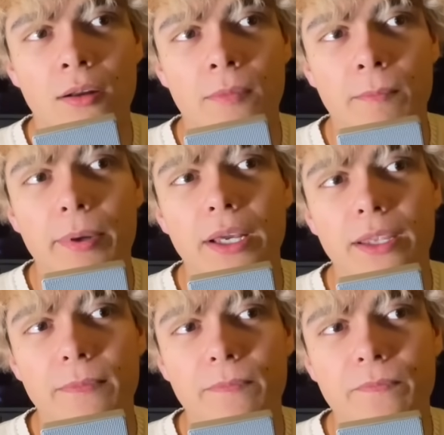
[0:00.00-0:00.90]

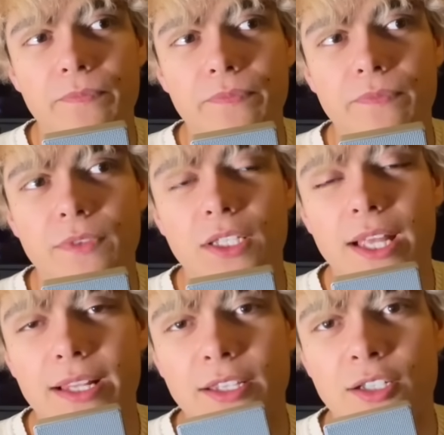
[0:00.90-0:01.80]
but the
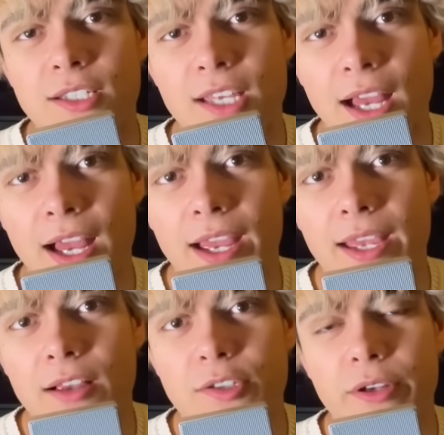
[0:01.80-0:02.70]
likelihood is high.
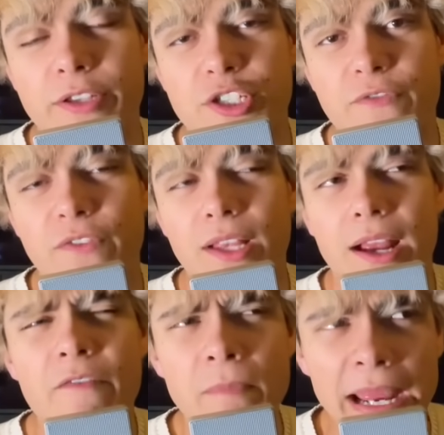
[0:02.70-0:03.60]
Also, I just feel like I
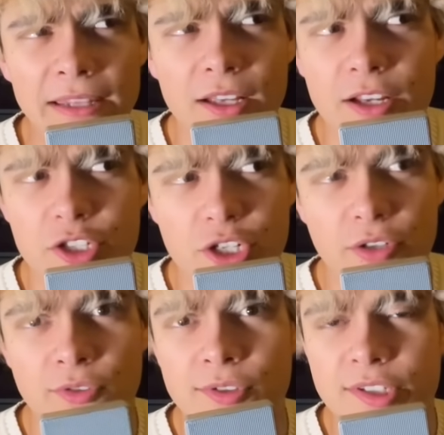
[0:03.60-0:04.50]
have bad luck in
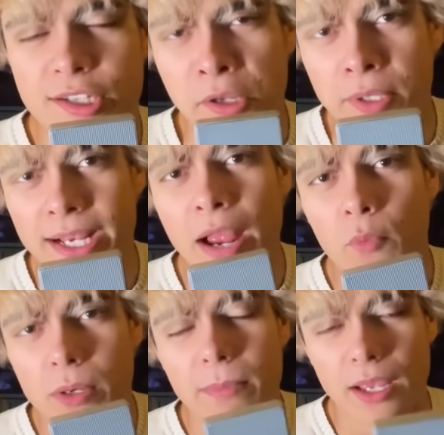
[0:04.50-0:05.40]
general. So, like, I
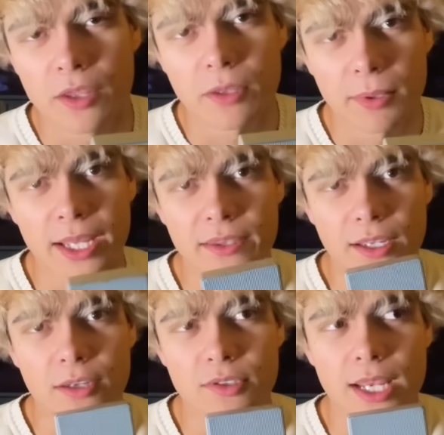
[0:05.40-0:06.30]
would be on the plane that
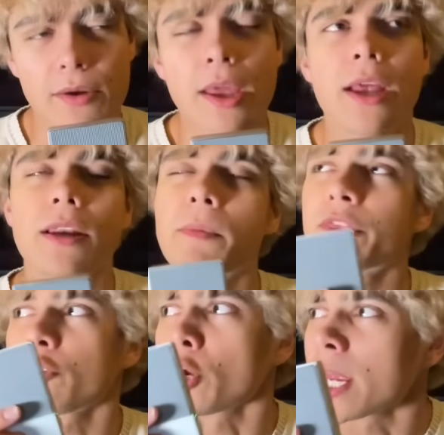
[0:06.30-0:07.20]
goes down. Number
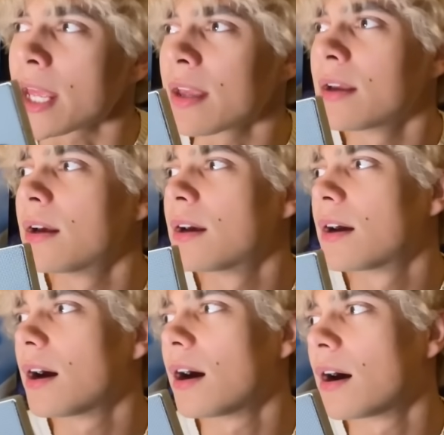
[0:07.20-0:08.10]
3,
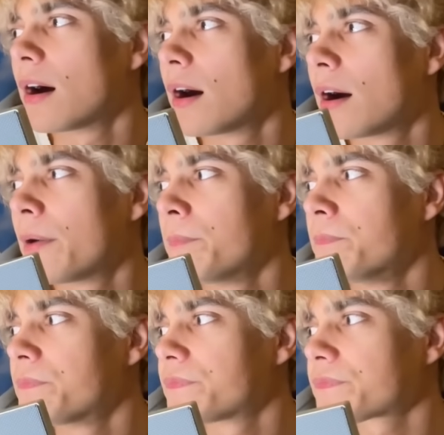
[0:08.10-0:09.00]
I
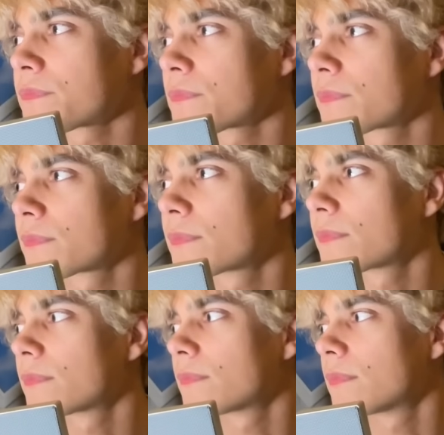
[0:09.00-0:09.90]

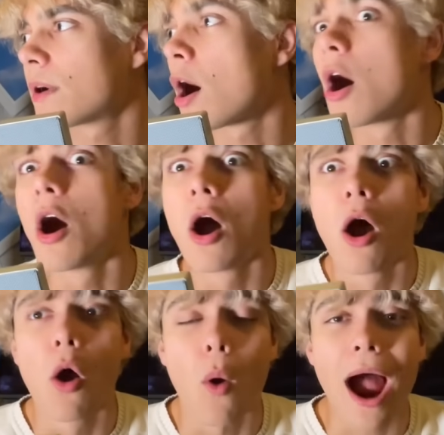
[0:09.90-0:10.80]

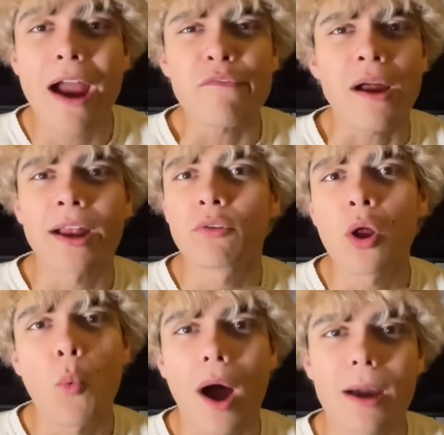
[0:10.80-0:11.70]
don't know
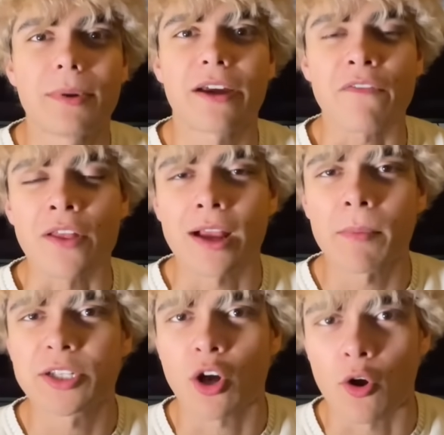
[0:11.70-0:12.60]
why, but I feel like I'm
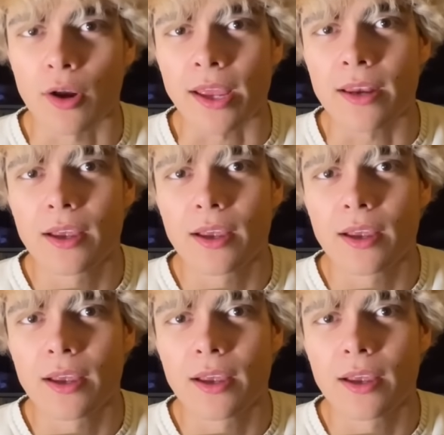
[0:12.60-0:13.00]
a target